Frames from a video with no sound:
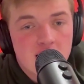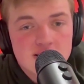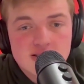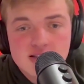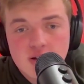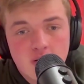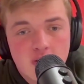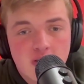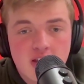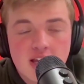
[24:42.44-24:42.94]

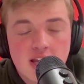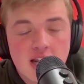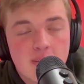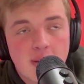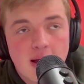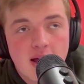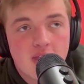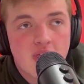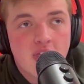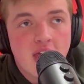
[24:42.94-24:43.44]
still thinking
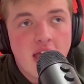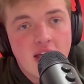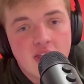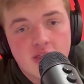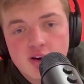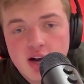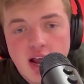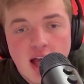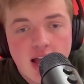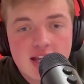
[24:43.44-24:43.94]
about that
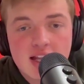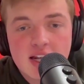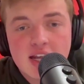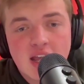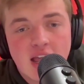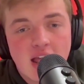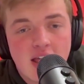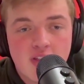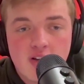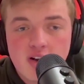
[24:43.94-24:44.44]
and they're not going
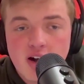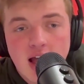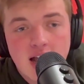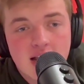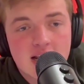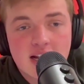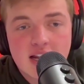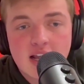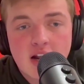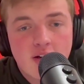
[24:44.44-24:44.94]

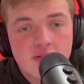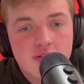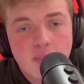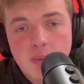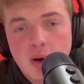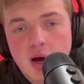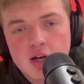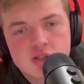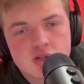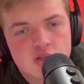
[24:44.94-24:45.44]
to get off the
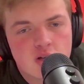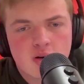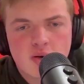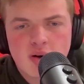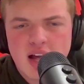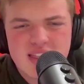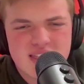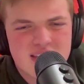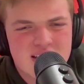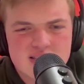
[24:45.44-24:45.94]
bus,
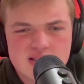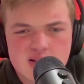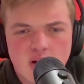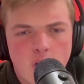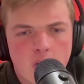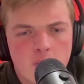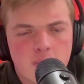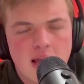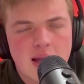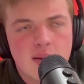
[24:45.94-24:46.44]
or I think it's a
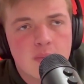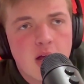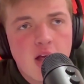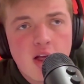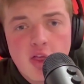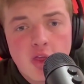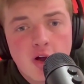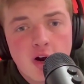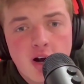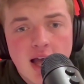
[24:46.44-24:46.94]
home game.
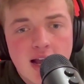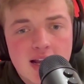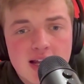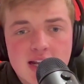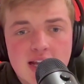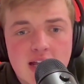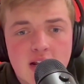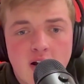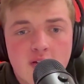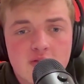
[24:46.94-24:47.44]
They're not going
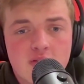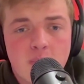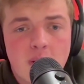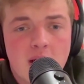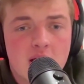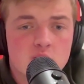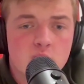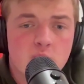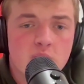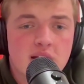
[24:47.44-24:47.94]
to get off the
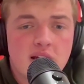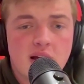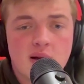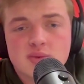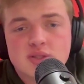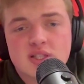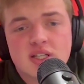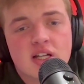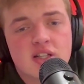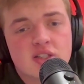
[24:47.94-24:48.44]
bench when it
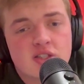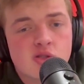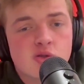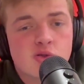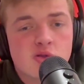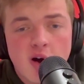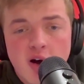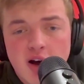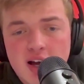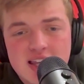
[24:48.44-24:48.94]
comes against
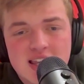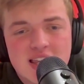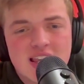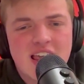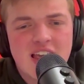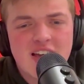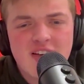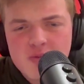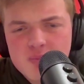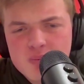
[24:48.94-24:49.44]
Utah.
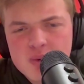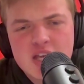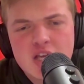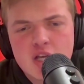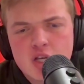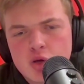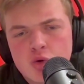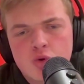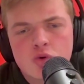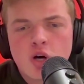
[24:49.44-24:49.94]
Give me
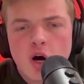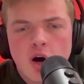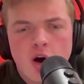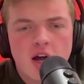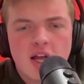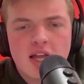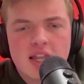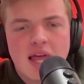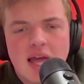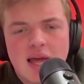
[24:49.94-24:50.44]

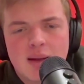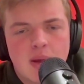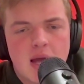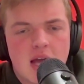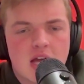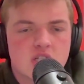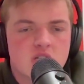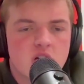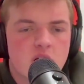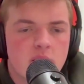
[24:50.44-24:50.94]
Utah in that
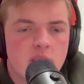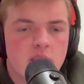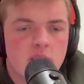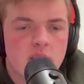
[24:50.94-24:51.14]
matchup.